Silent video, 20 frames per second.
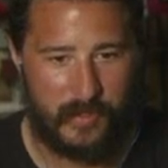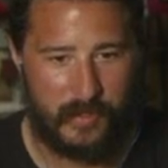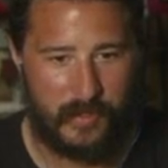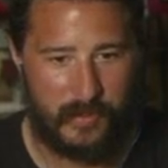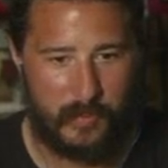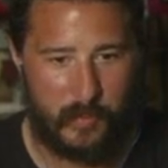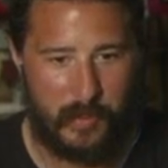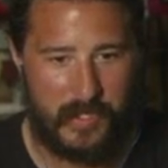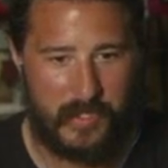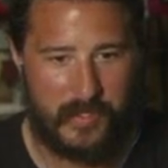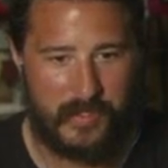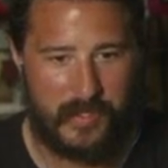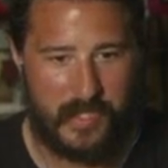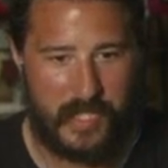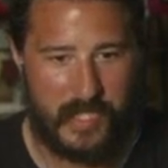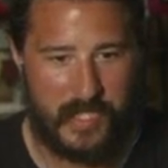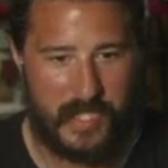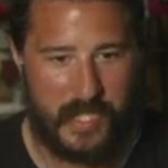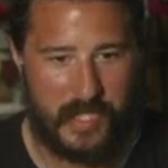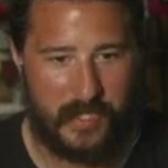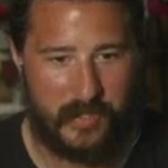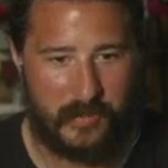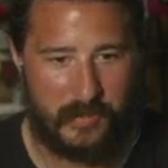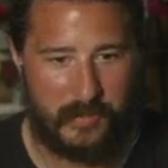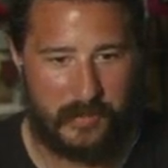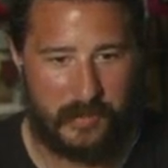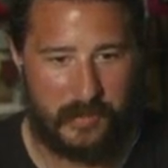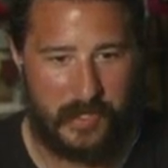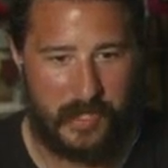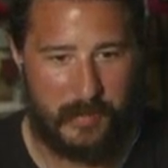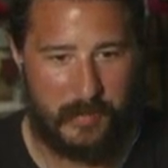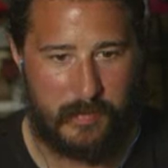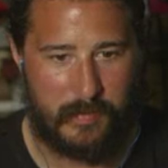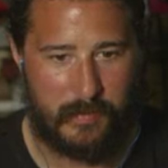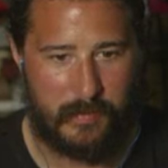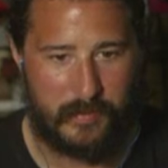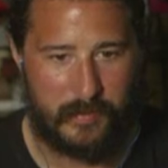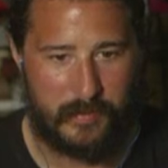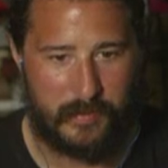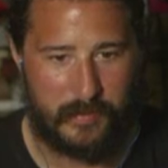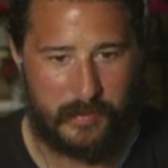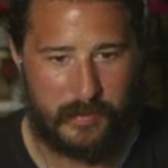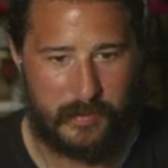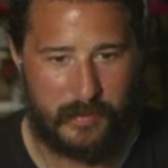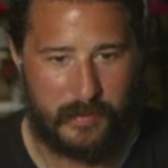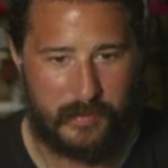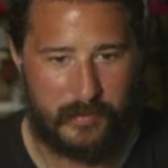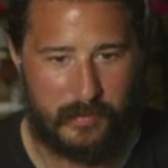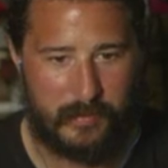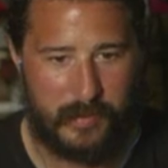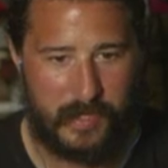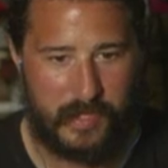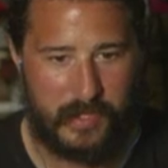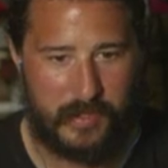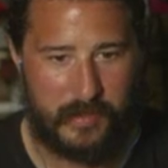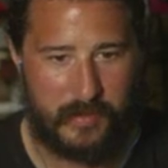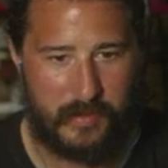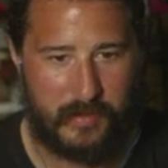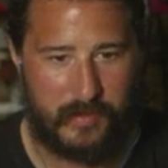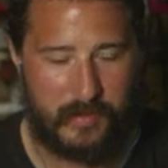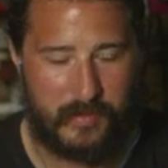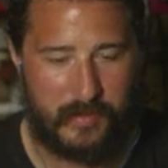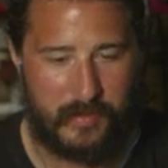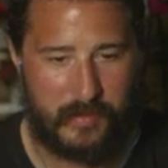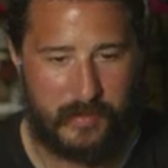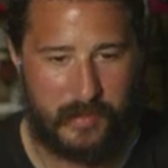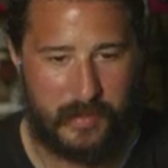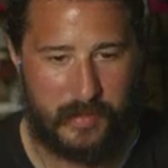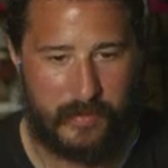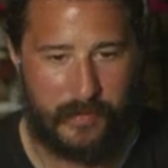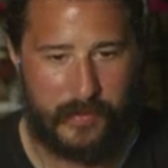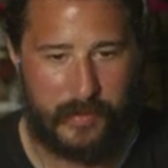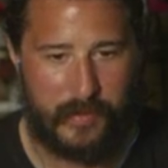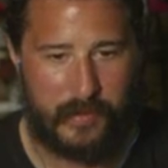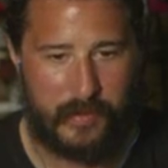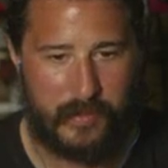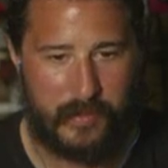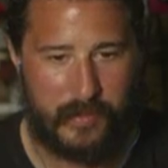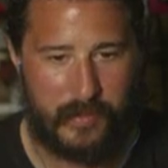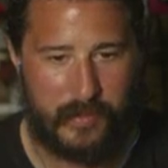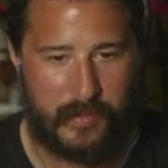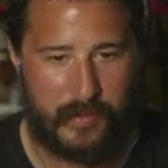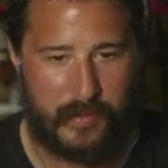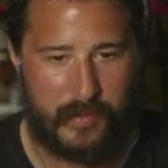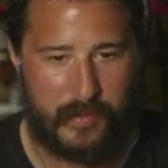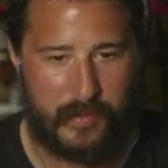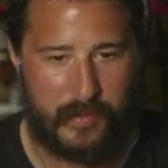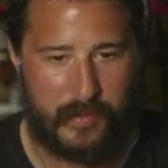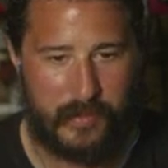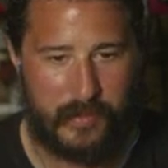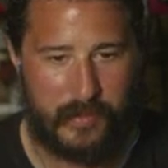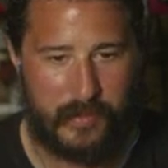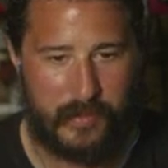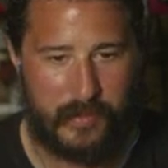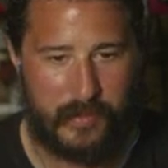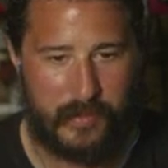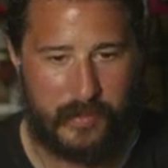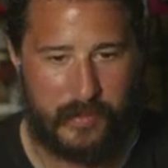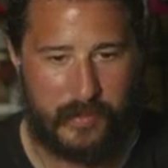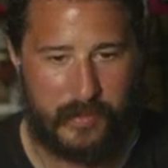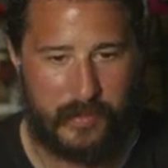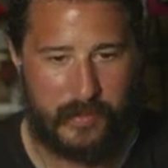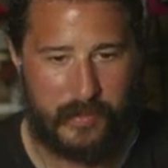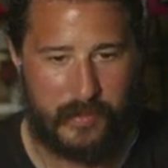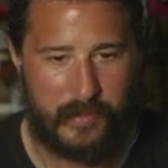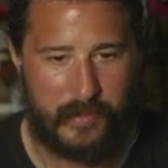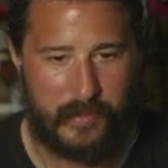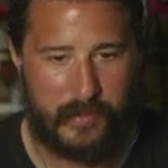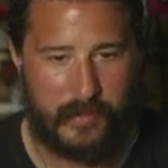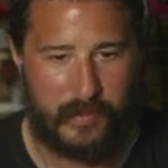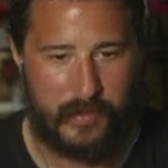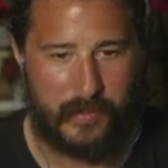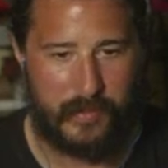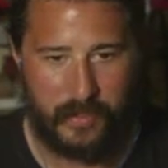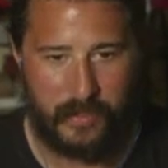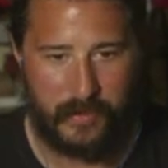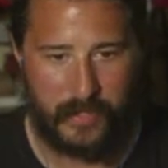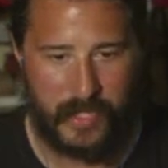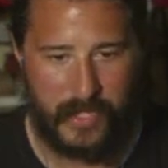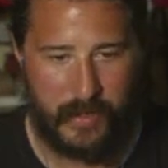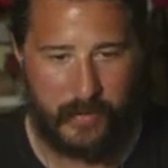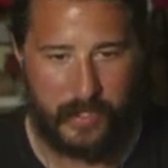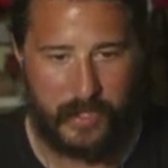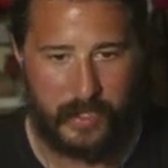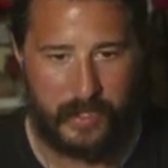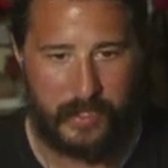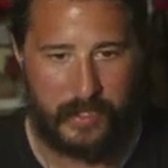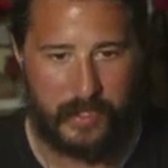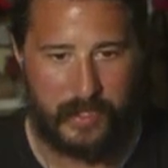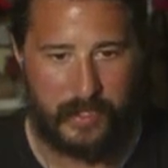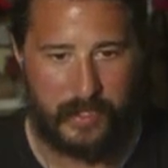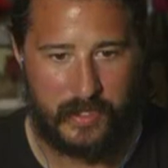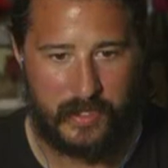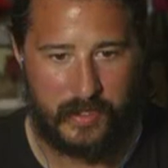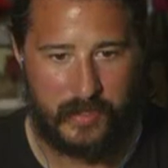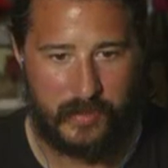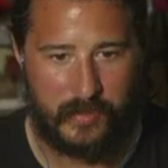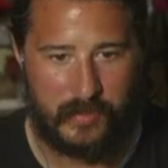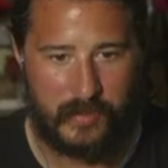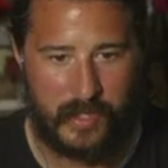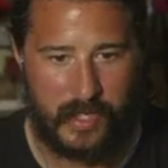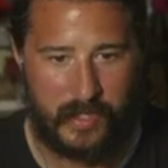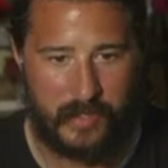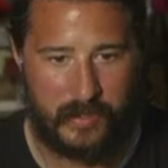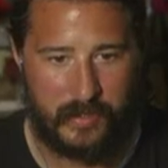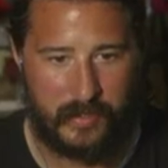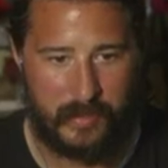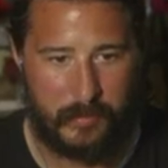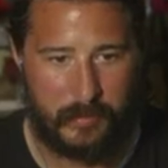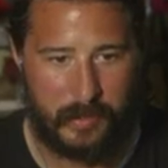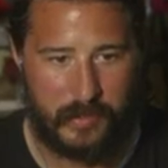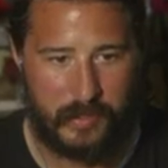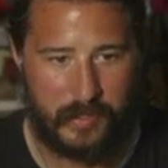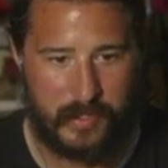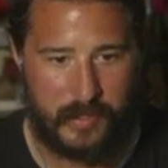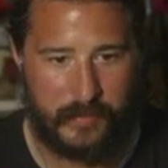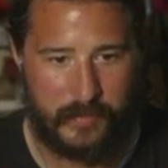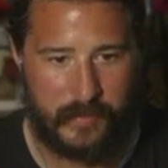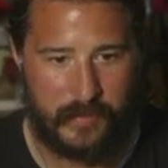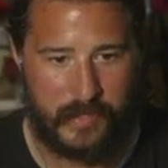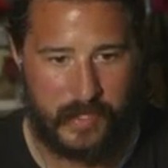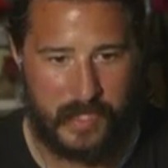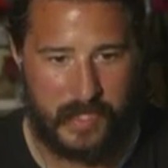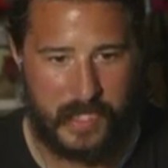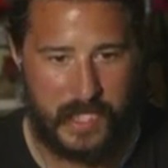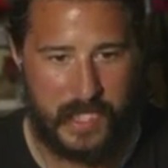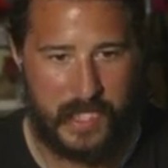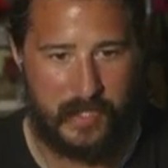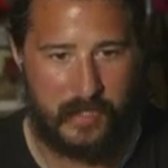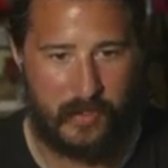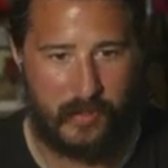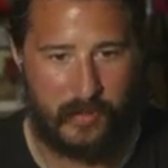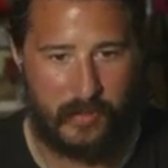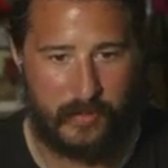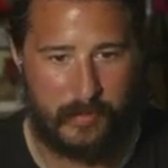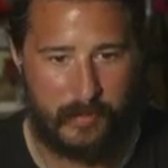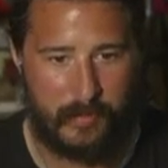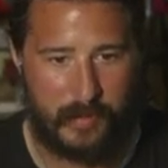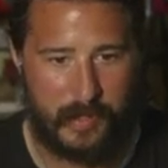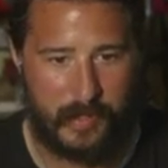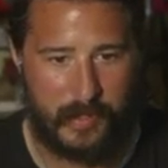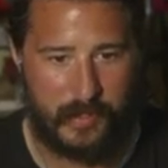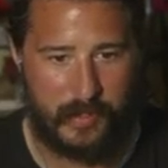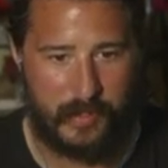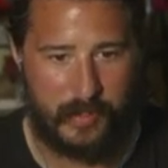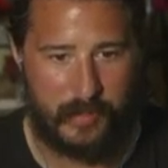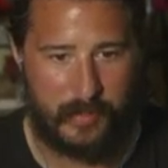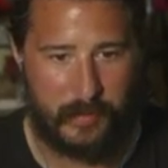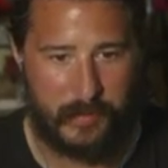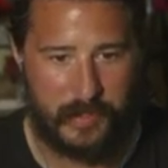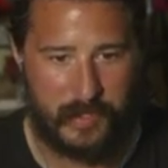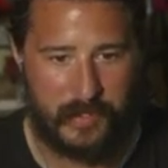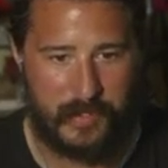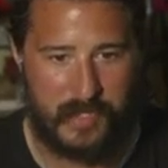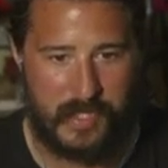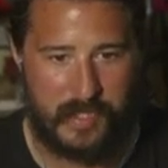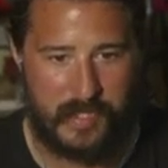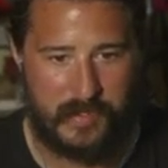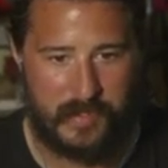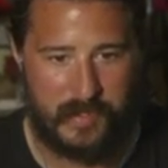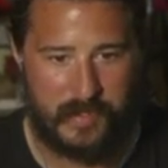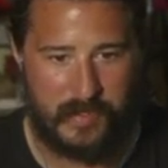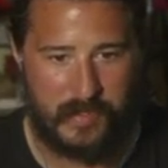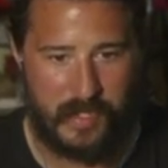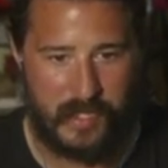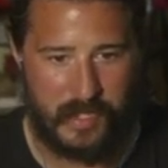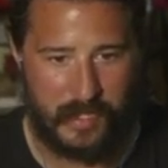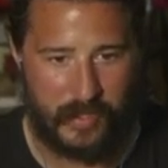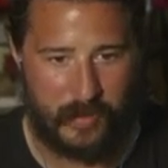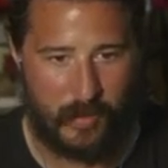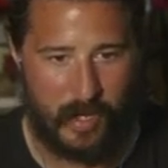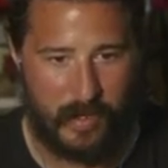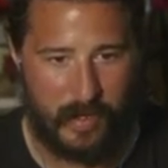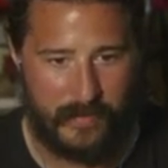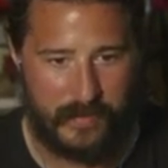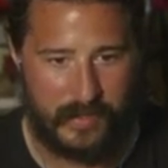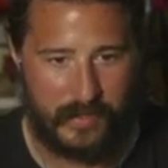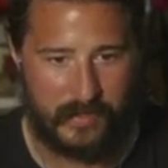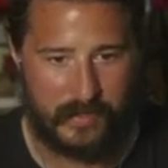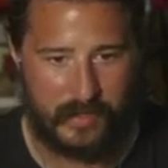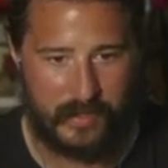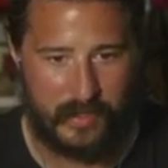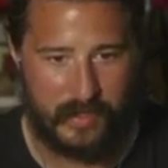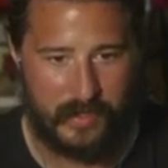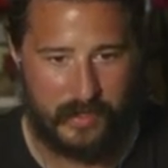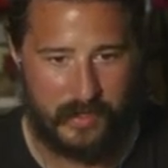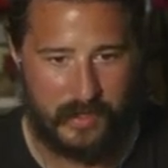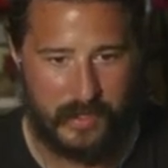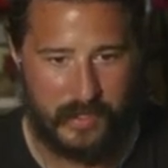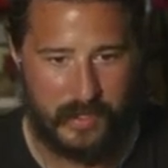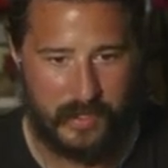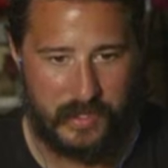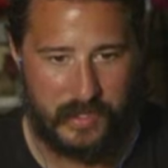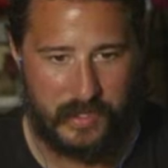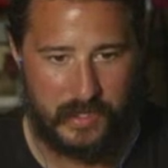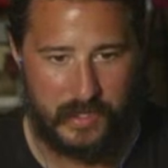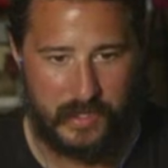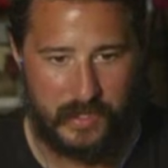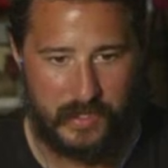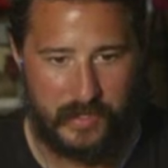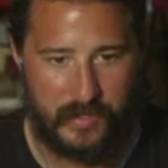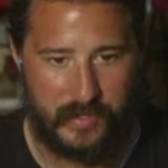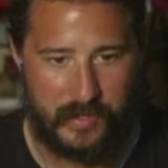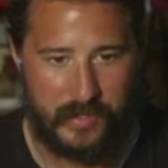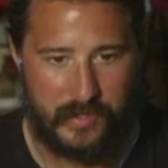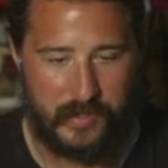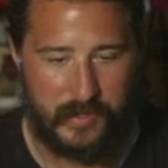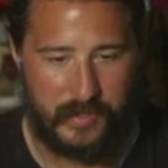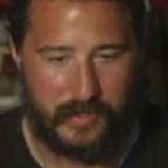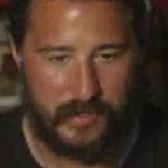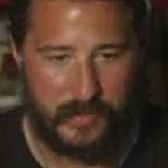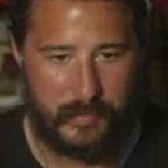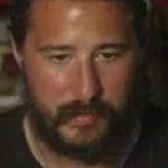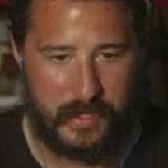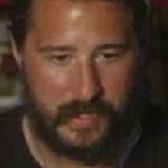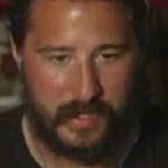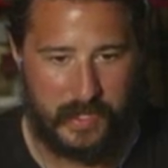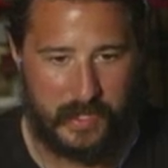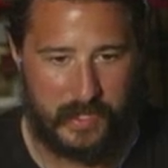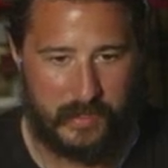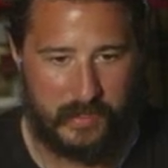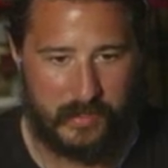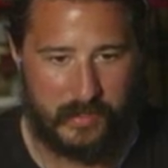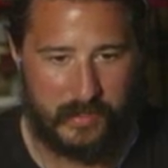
Where in San Diego should they? They should. If they probably did that because San Diego County and there's like a bunch of different San Diegos, but there's a bunch of cities in San Diego, obviously. They should have just made that